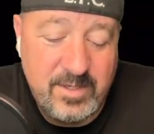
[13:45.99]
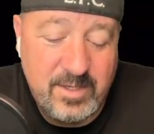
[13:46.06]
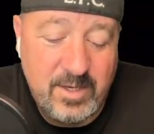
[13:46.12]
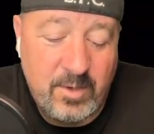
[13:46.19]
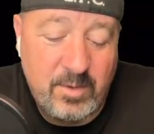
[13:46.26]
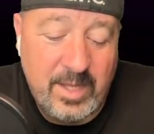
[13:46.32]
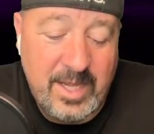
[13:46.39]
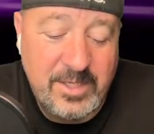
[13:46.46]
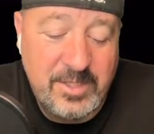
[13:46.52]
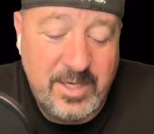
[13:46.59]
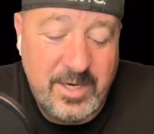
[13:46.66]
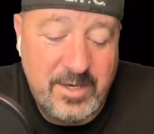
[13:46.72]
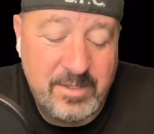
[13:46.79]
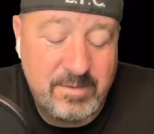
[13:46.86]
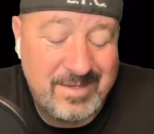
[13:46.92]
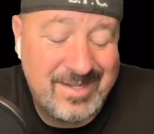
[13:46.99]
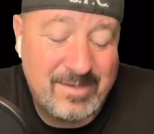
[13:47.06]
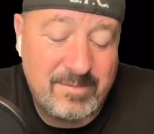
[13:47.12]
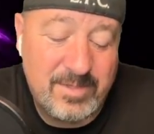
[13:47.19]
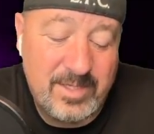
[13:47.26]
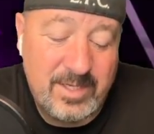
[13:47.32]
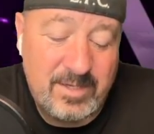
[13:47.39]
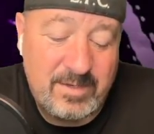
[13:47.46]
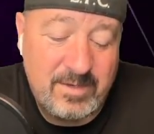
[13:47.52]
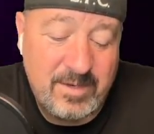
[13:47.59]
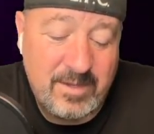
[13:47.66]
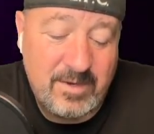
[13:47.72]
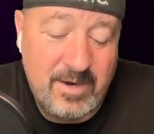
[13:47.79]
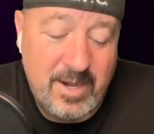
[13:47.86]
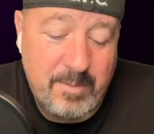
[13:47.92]
No legendary. See,
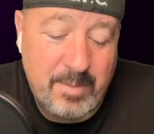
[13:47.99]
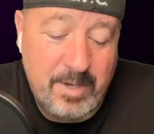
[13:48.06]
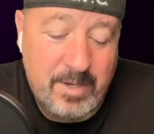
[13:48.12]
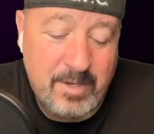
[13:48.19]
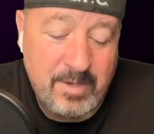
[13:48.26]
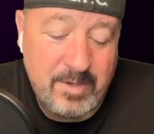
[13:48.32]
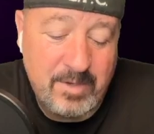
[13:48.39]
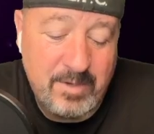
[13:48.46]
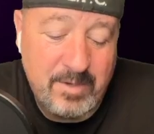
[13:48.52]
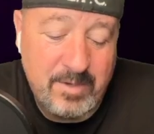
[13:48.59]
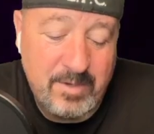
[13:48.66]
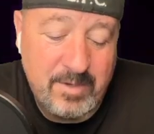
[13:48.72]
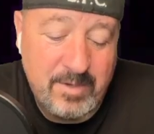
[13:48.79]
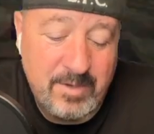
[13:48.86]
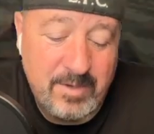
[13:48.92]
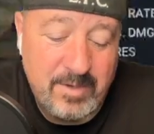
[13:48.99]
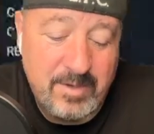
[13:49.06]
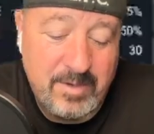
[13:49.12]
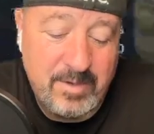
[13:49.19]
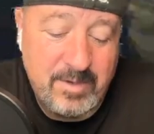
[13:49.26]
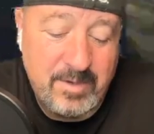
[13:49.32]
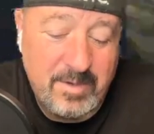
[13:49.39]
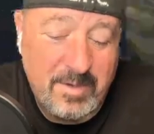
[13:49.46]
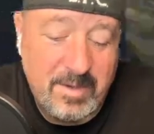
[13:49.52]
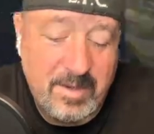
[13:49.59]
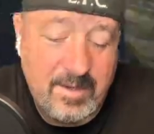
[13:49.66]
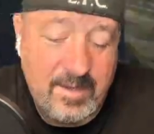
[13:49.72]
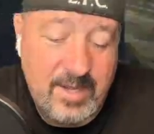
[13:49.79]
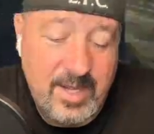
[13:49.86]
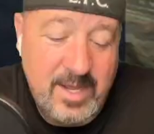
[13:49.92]
another epic.
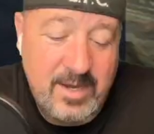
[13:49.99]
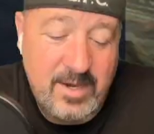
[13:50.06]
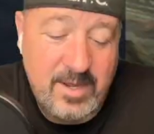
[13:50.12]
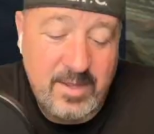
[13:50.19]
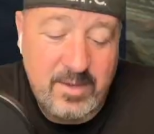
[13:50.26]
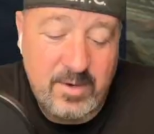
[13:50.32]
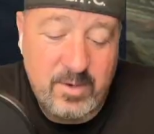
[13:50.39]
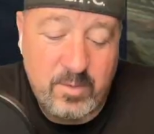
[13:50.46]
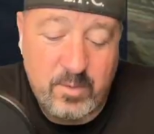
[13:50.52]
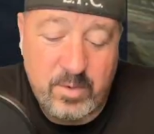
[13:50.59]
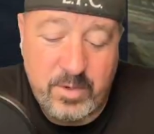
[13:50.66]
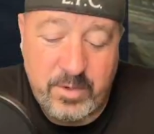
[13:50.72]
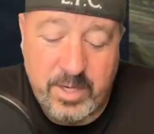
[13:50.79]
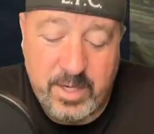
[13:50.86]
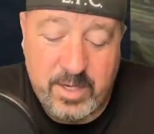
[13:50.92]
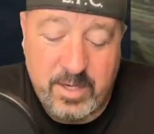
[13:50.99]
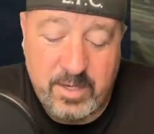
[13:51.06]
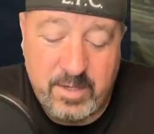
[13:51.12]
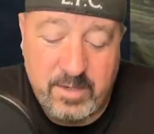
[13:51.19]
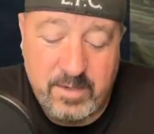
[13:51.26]
Yeah, another runic.